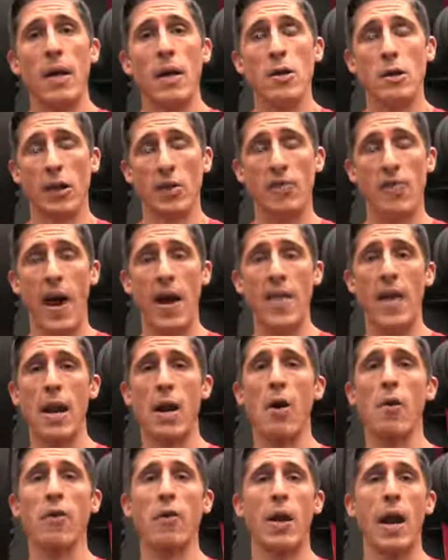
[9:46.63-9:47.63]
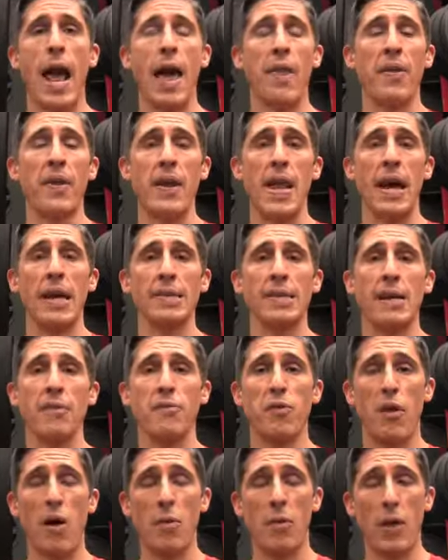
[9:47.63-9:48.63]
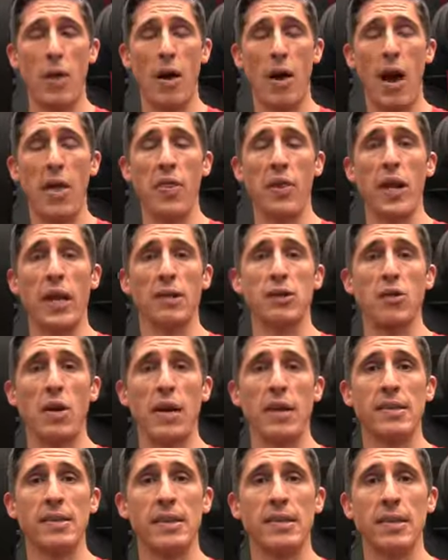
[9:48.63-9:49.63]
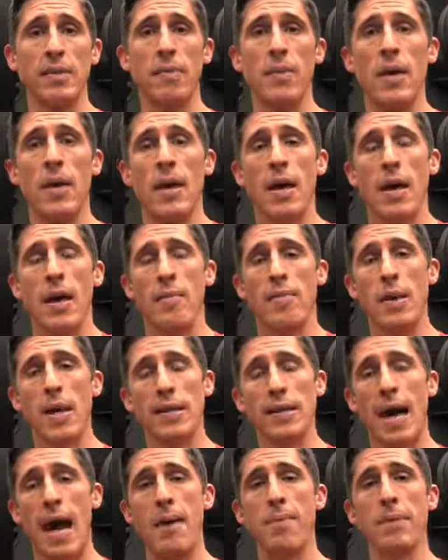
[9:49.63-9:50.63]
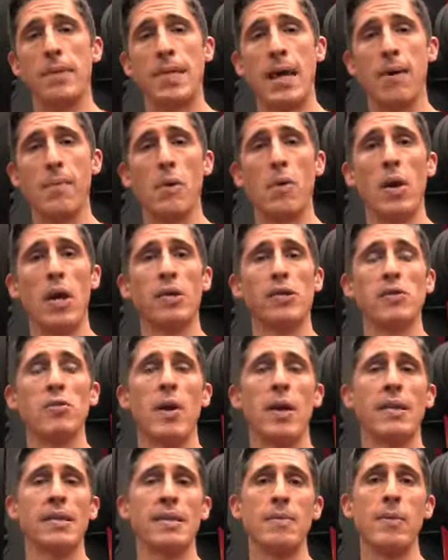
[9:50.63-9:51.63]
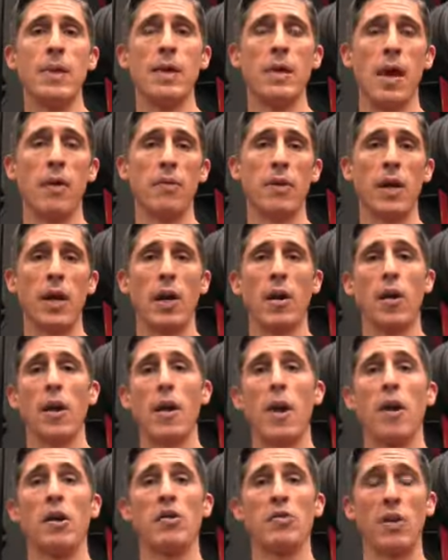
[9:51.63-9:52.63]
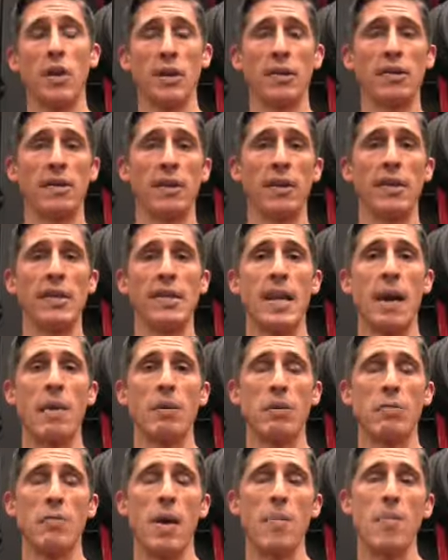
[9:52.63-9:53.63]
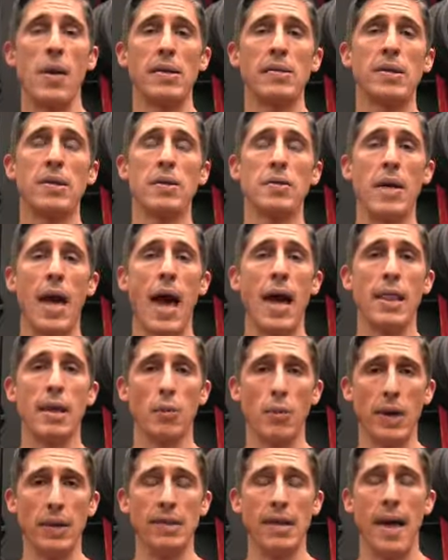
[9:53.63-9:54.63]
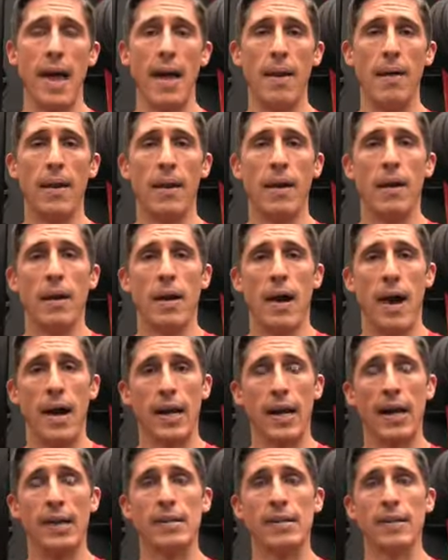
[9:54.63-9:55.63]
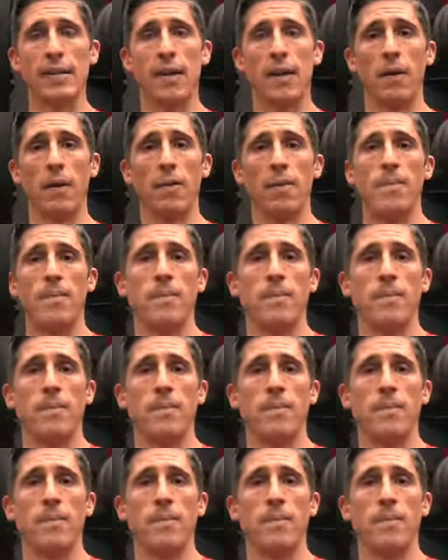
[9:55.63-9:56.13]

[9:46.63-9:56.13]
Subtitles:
You can find that over at Athlete Next with our Athlete Next training system. Meantime, tell me what else you want to see me cover here in our strength series, and I will do my best to do that in the weeks ahead. All right, guys, see you later.